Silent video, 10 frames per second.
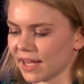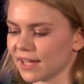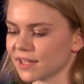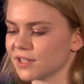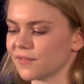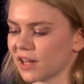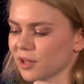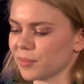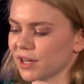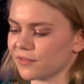in the
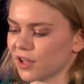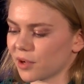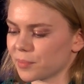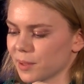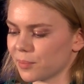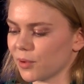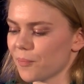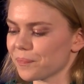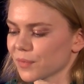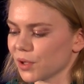development of young
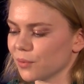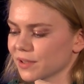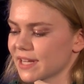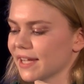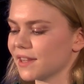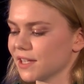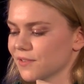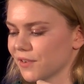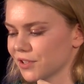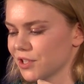people who will take
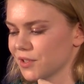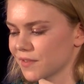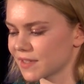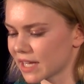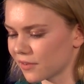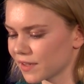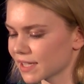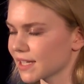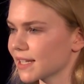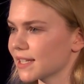these virtues of
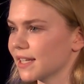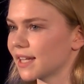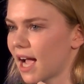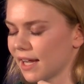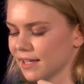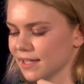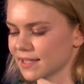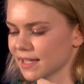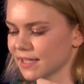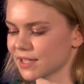selflessness and
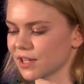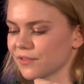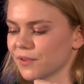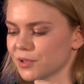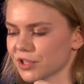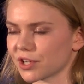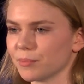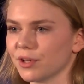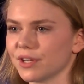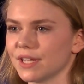kindness into their future
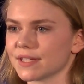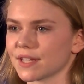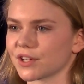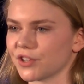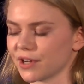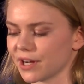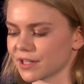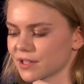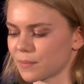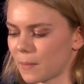communities and
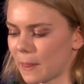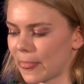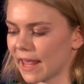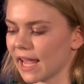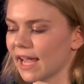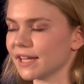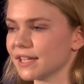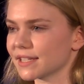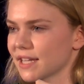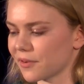careers. And
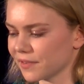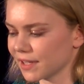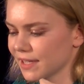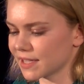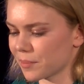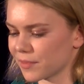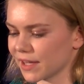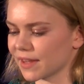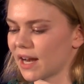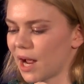it is definitely
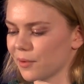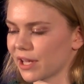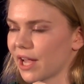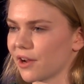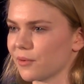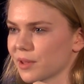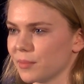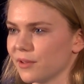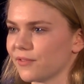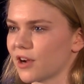something that I will carry with
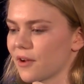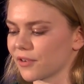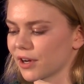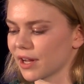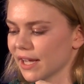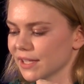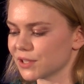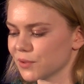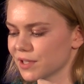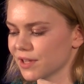me forever
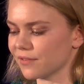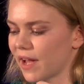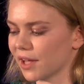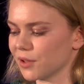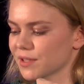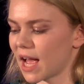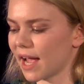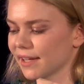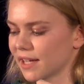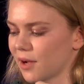due to the values
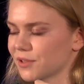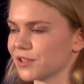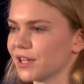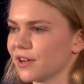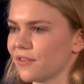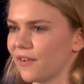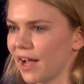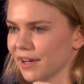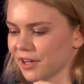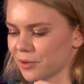I encountered here at
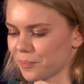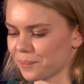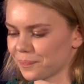Viator.